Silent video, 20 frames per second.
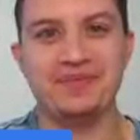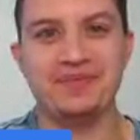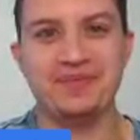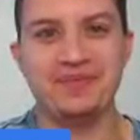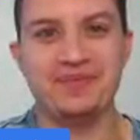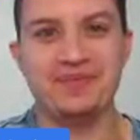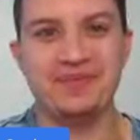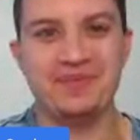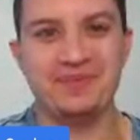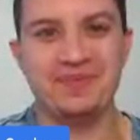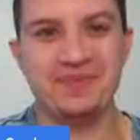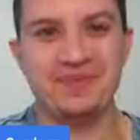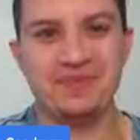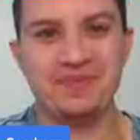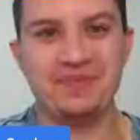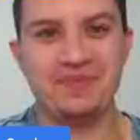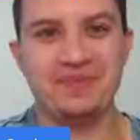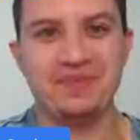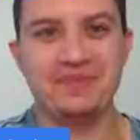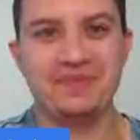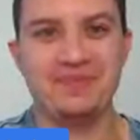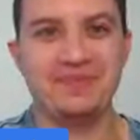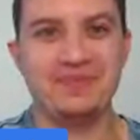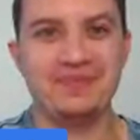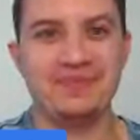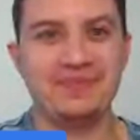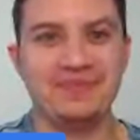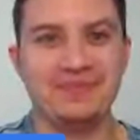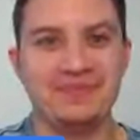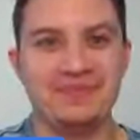
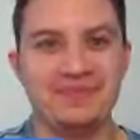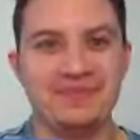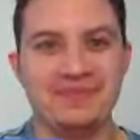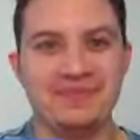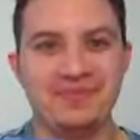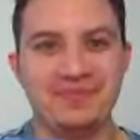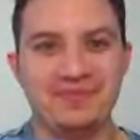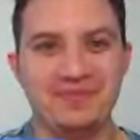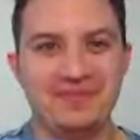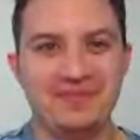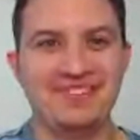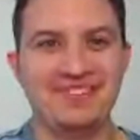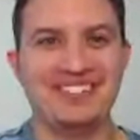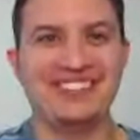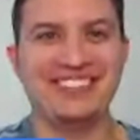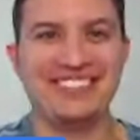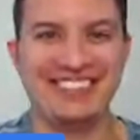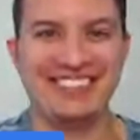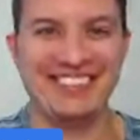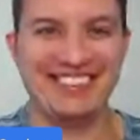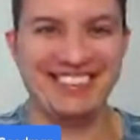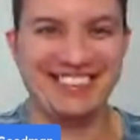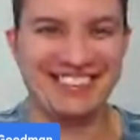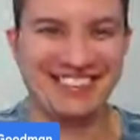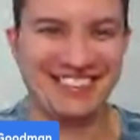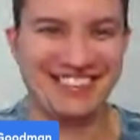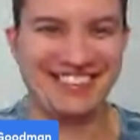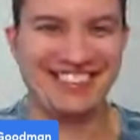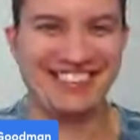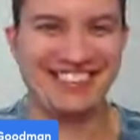
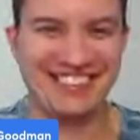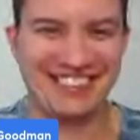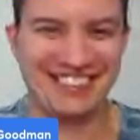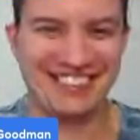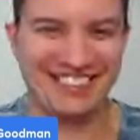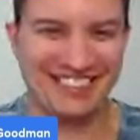This person isn't speaking.